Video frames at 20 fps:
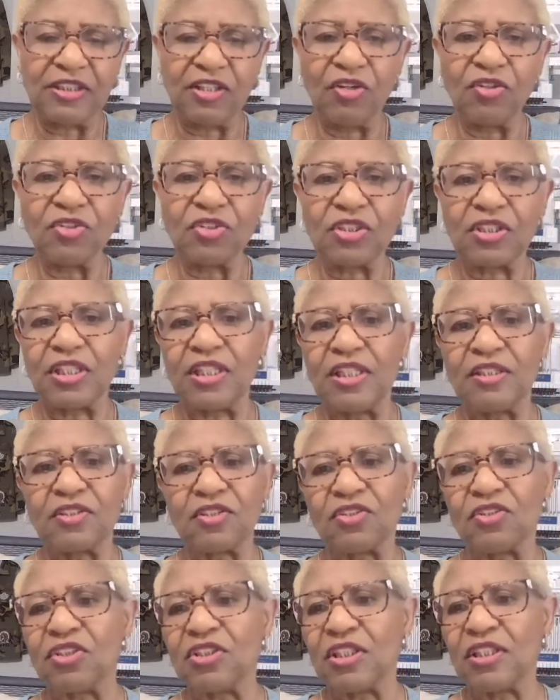Those things
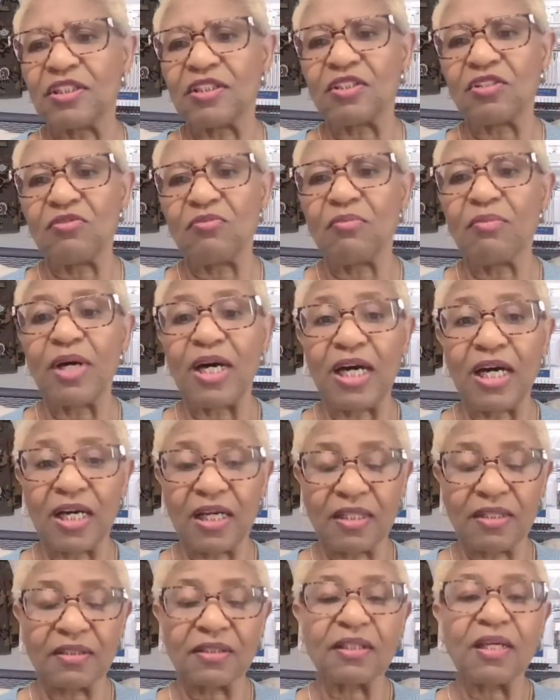are just
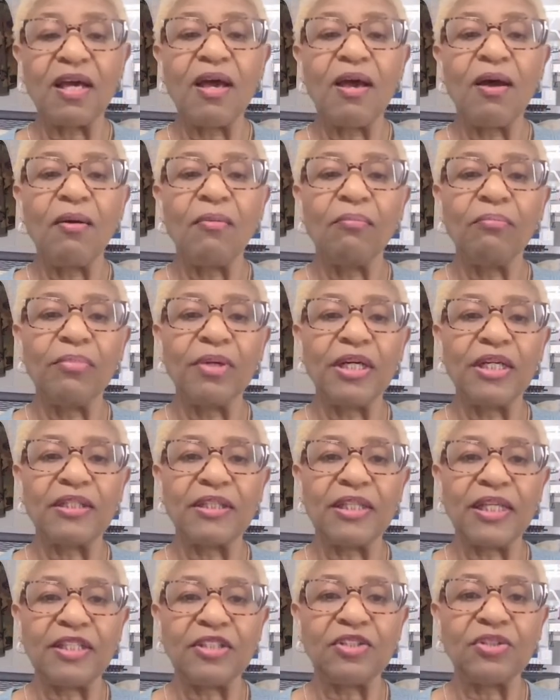humongous,
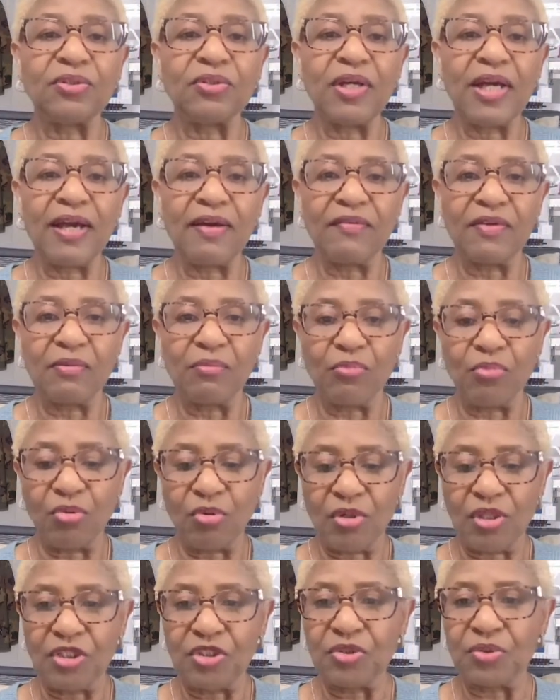but they do have
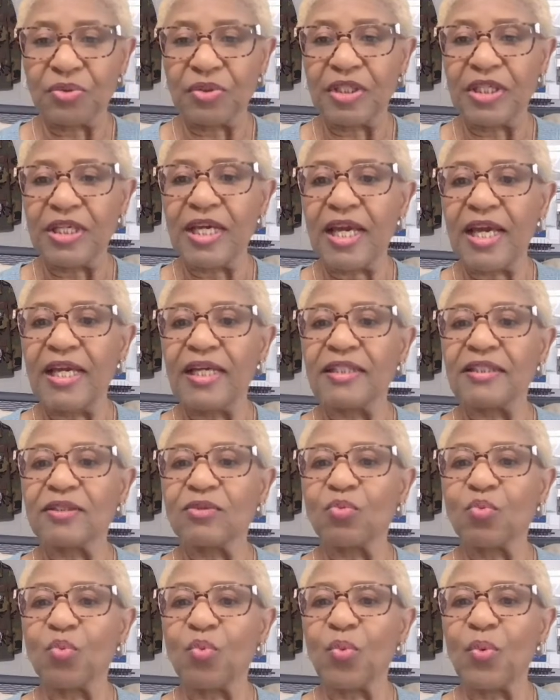embroidery as
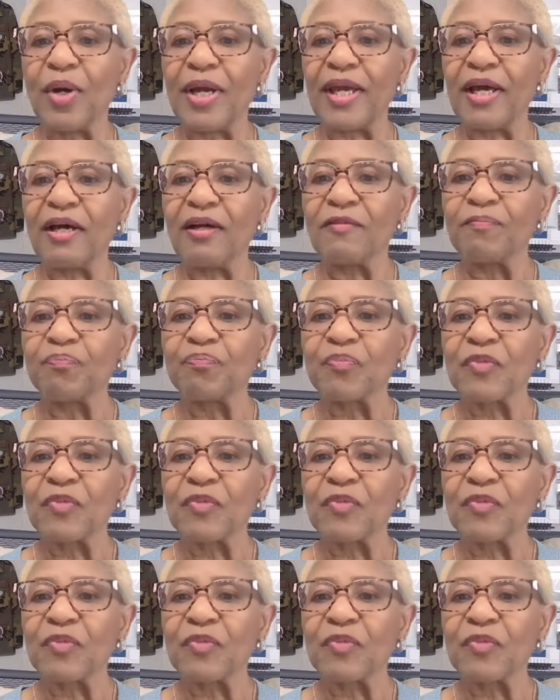well.